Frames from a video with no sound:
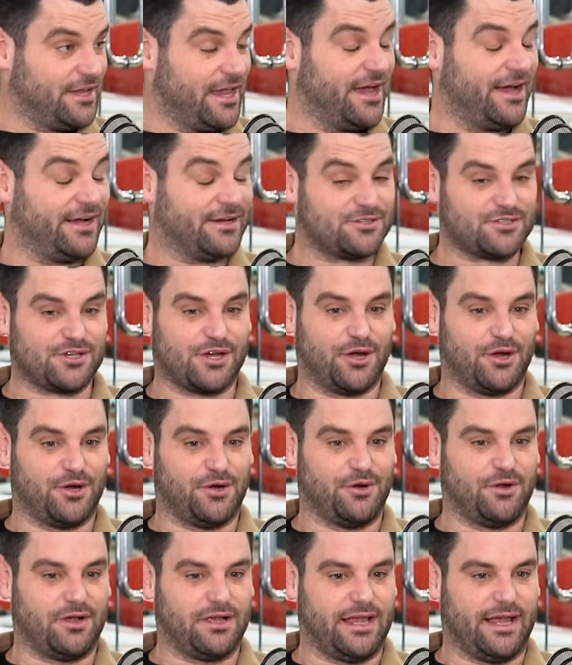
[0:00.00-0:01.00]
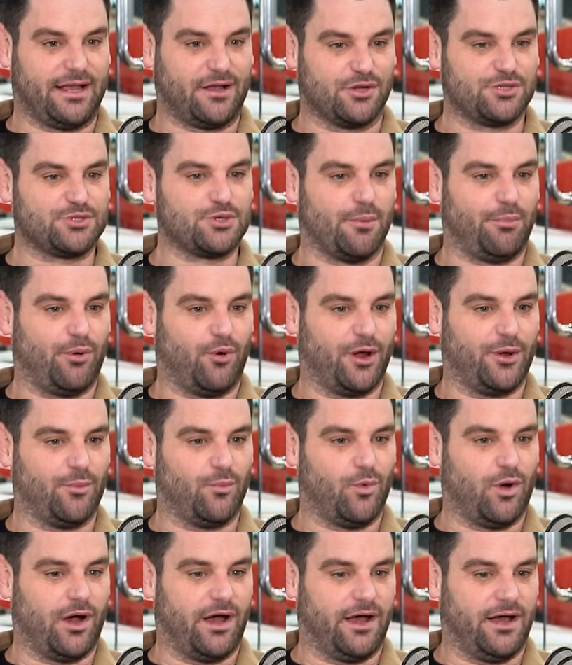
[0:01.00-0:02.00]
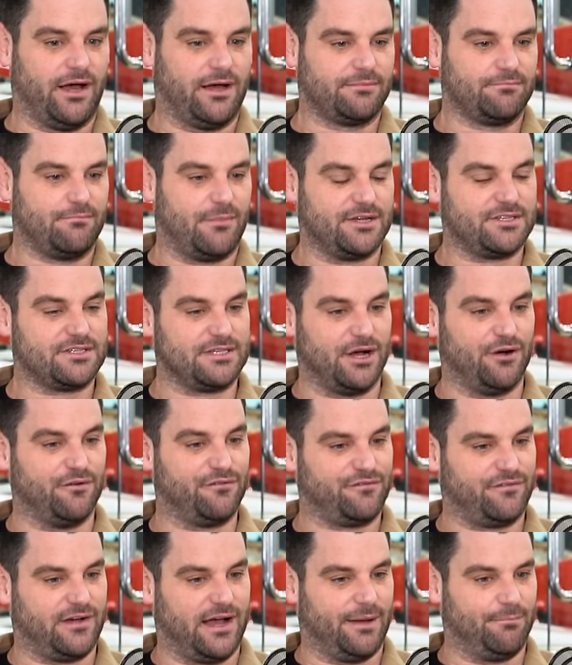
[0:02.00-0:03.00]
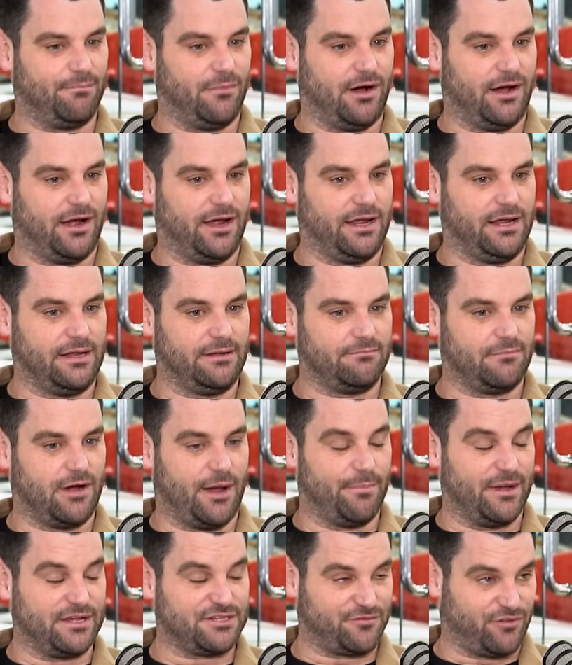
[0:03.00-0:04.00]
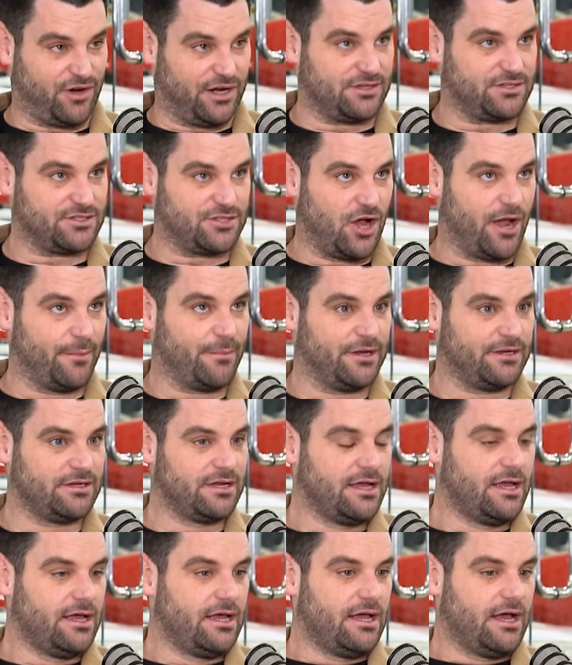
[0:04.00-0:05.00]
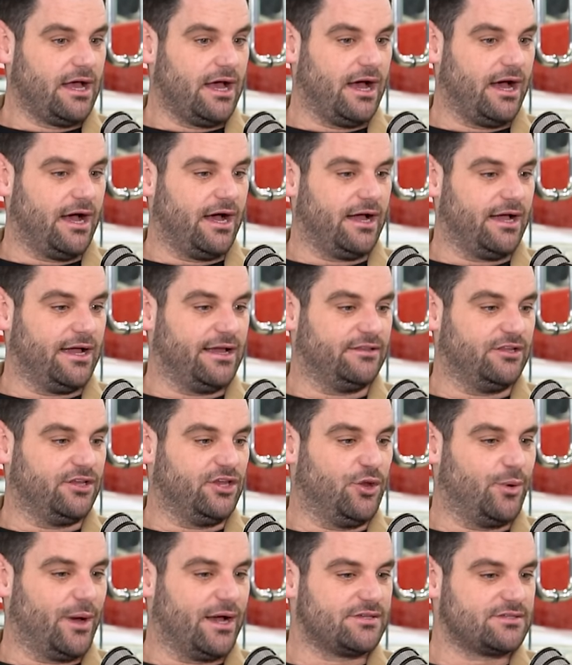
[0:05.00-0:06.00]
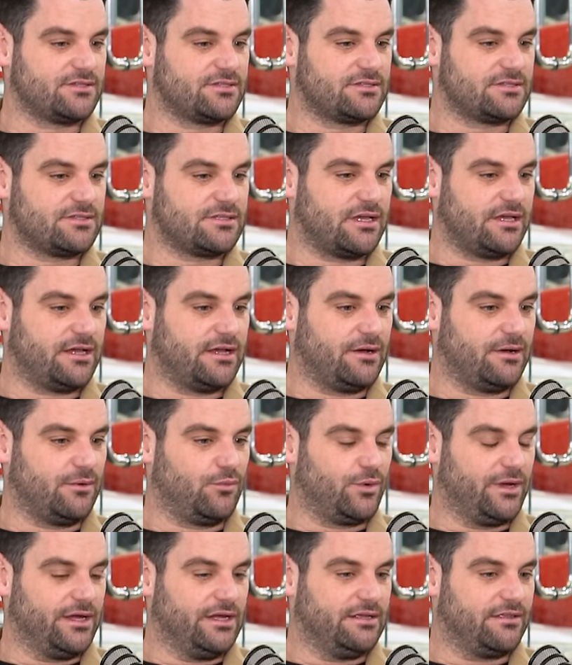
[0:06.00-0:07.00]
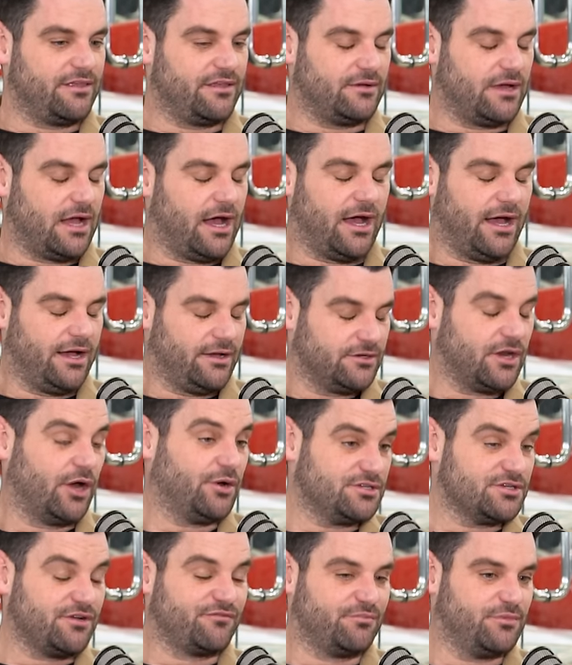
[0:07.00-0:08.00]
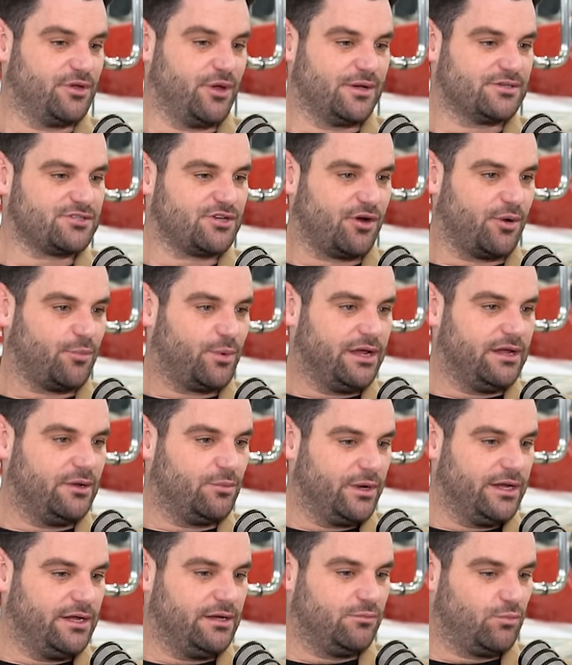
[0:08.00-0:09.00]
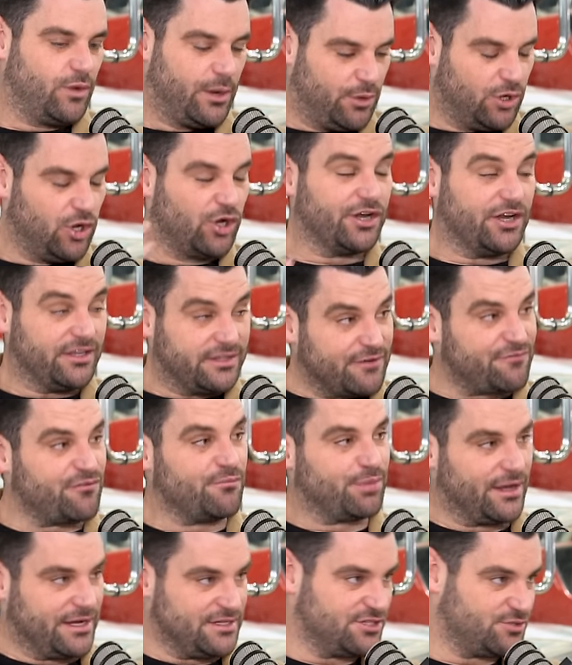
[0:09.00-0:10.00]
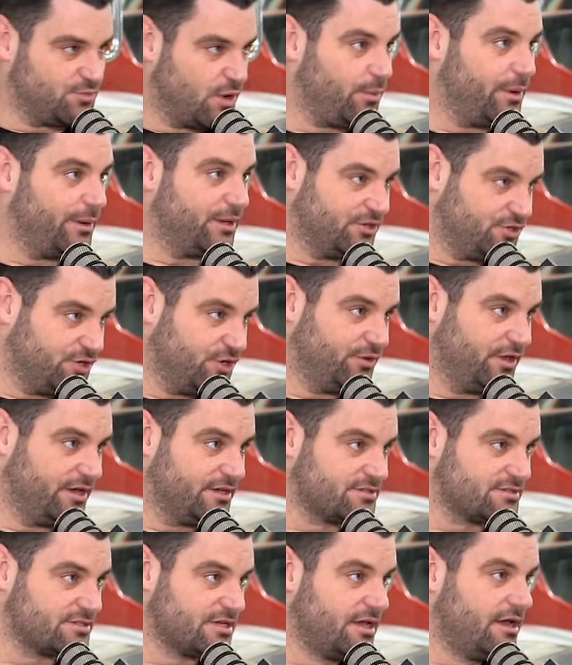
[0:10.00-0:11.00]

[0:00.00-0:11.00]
Yeah, so it got to a point where myself and my best friend Simon in the US, we were looking at different places where we could do this.